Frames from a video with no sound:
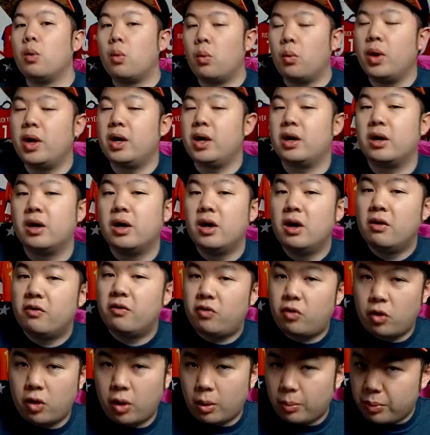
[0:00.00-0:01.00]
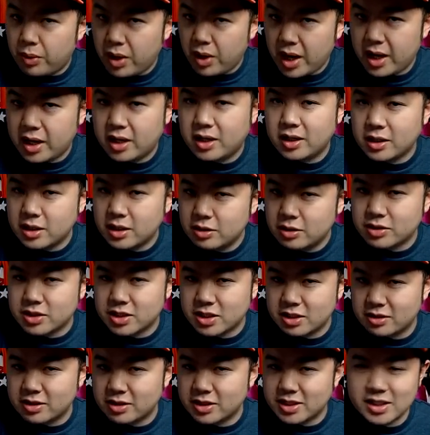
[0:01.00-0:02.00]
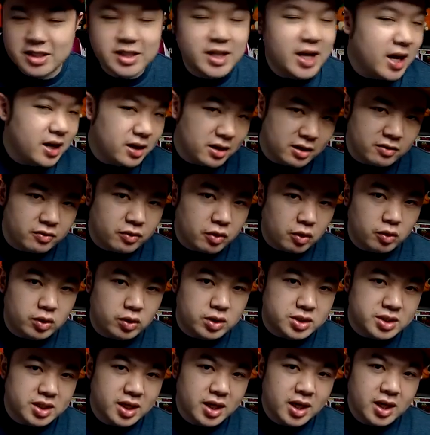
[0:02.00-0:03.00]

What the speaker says: winner for a brand new series, and that, of course,